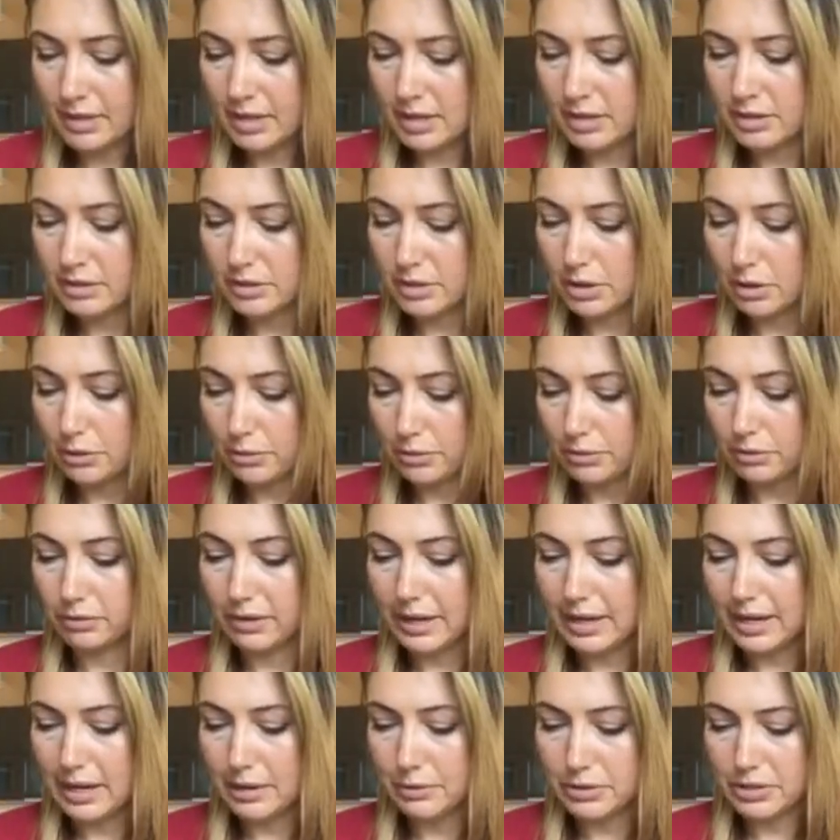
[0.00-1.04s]
So right
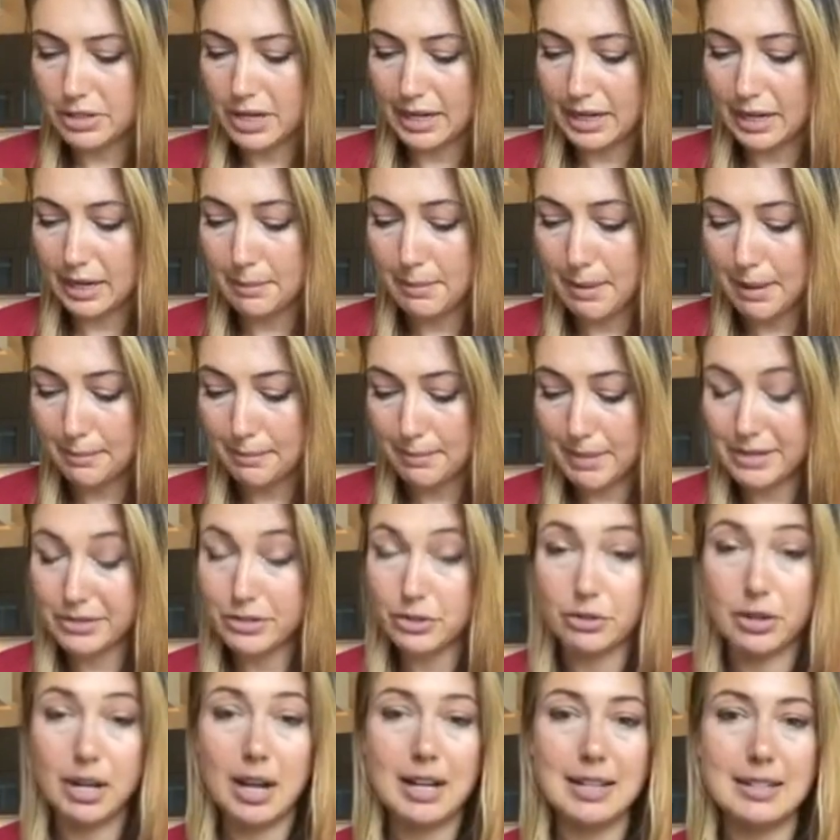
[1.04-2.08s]
now we're talking about mental
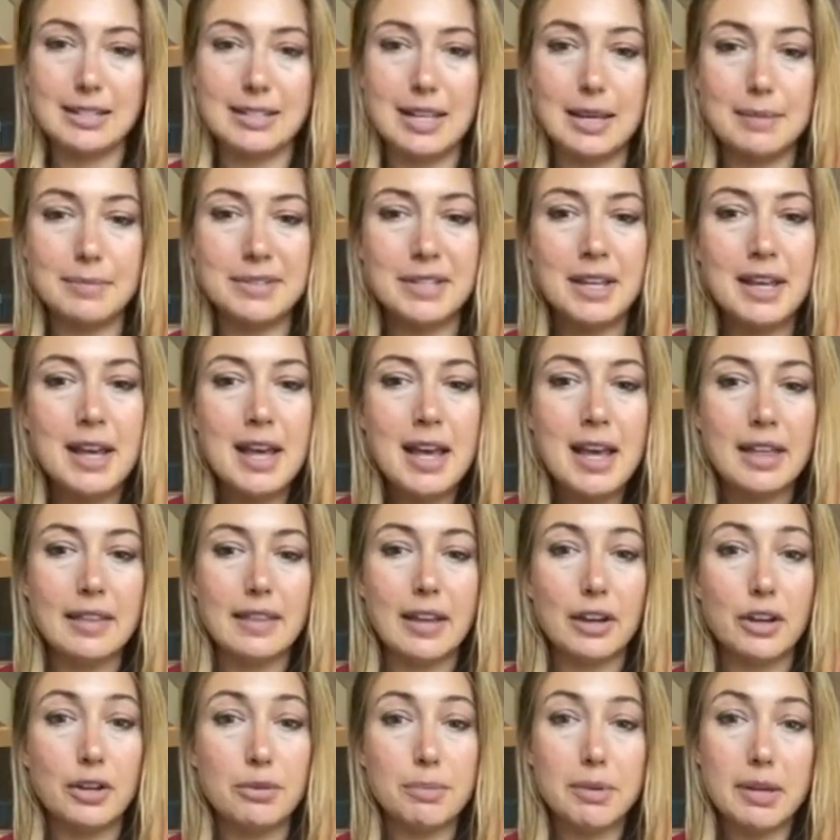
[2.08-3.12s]
concepts that
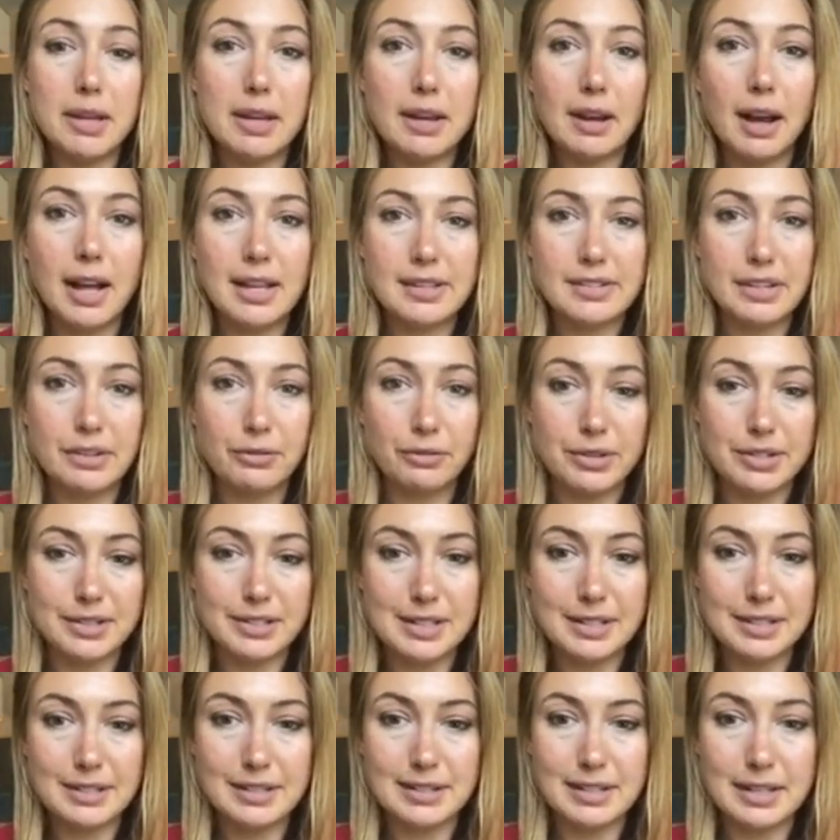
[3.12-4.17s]
could be causing
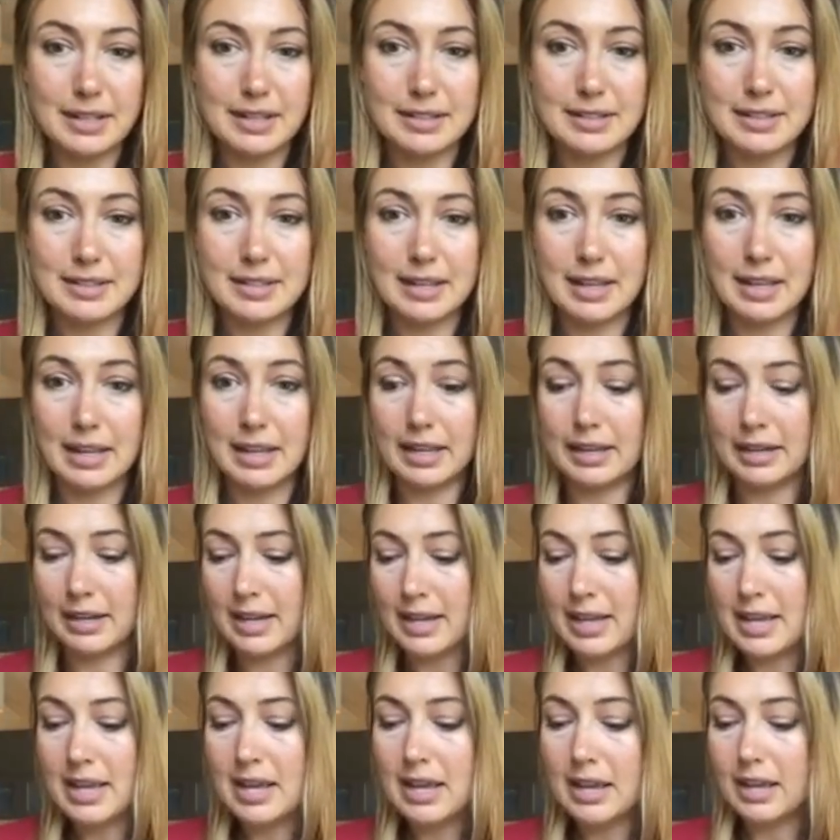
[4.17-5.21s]
resistance and
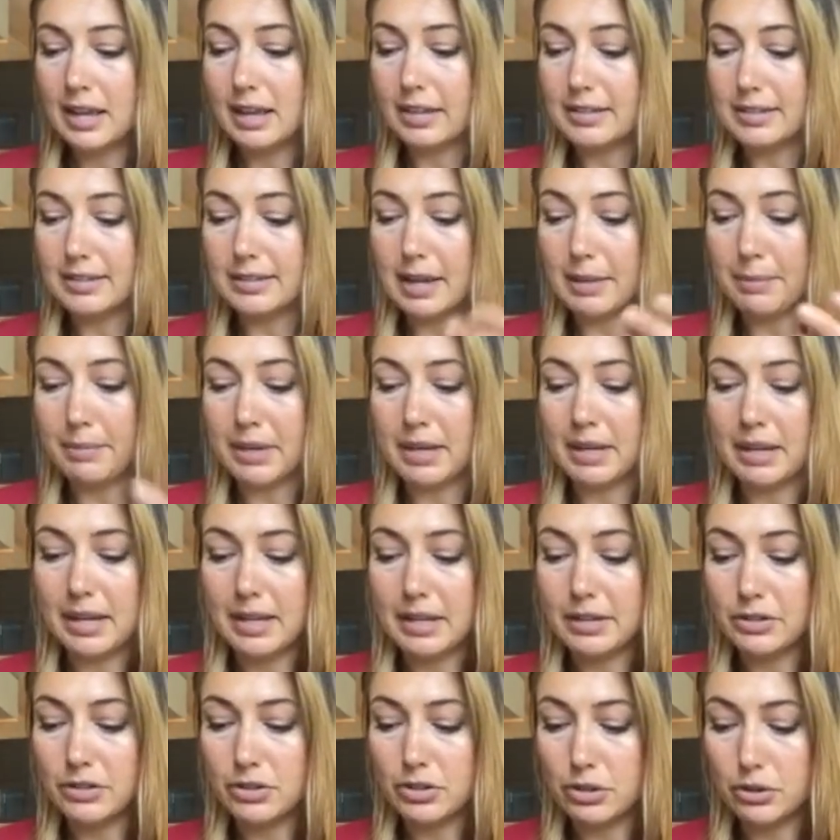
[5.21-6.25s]
stepping
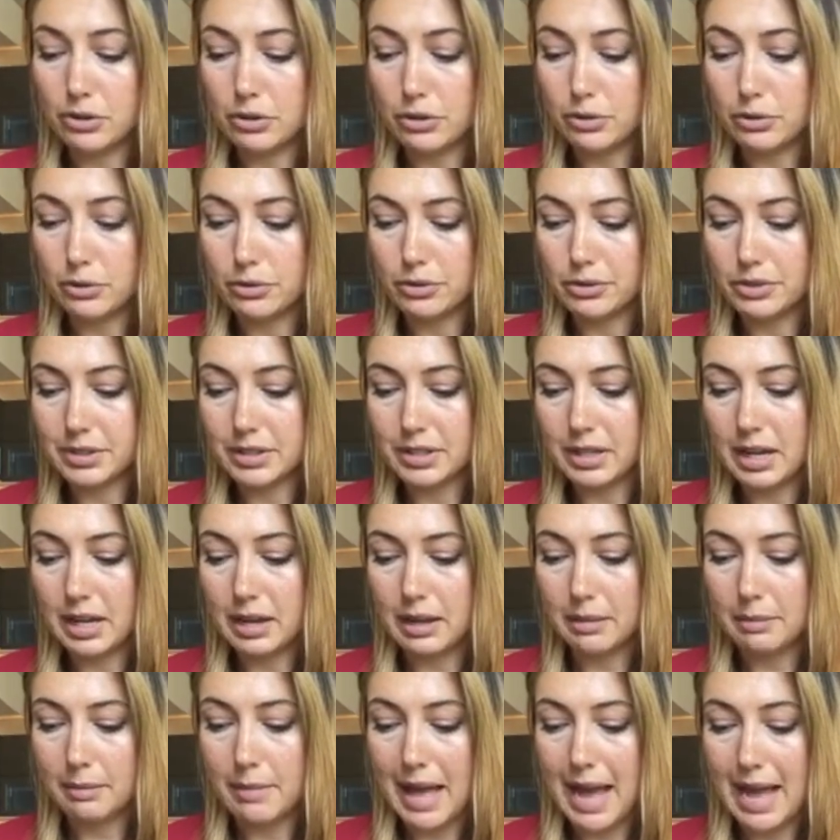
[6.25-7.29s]
into
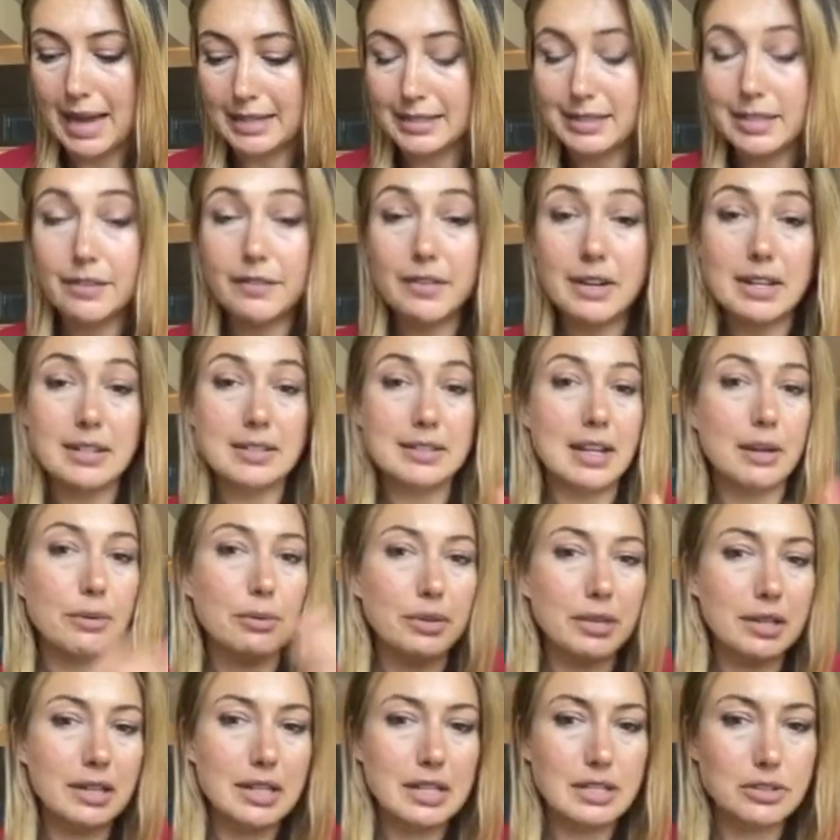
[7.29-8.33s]
some activities that would
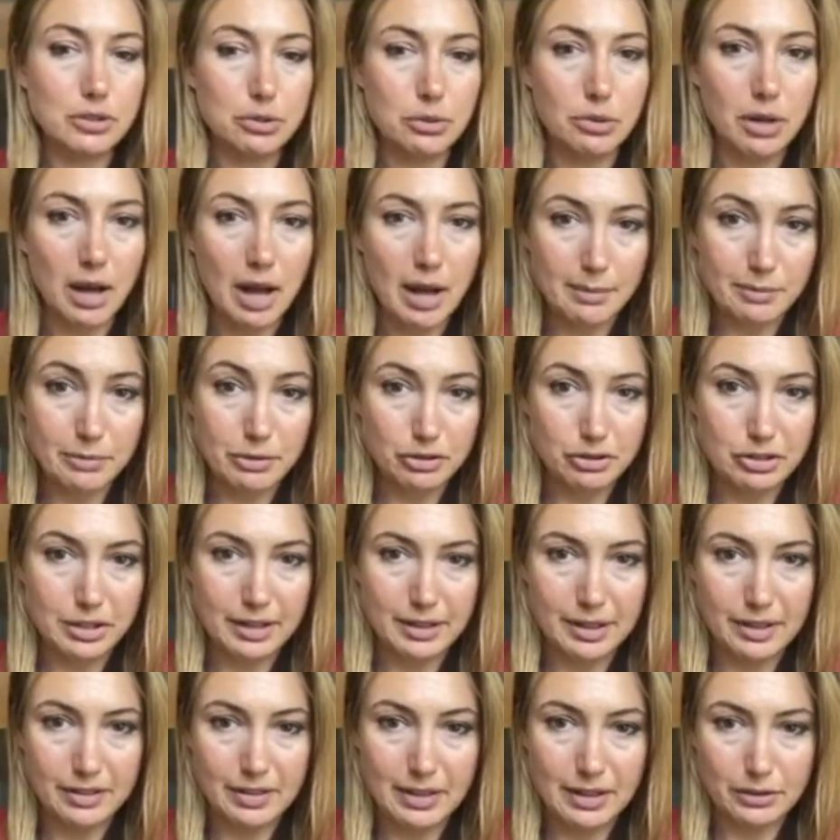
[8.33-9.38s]
lead to accomplishing the
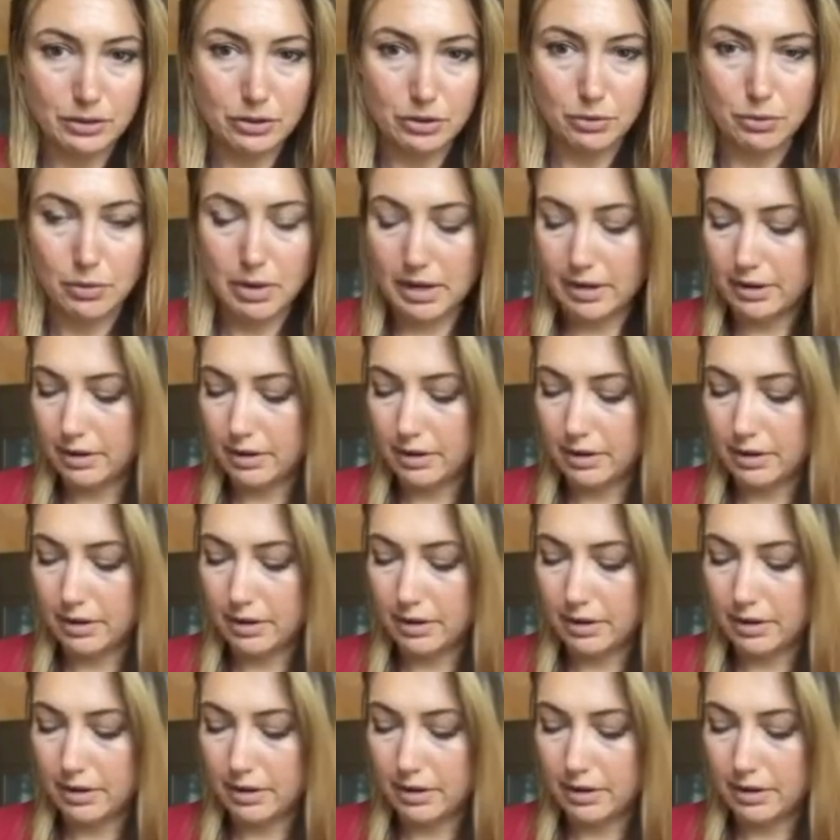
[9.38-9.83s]
things you want.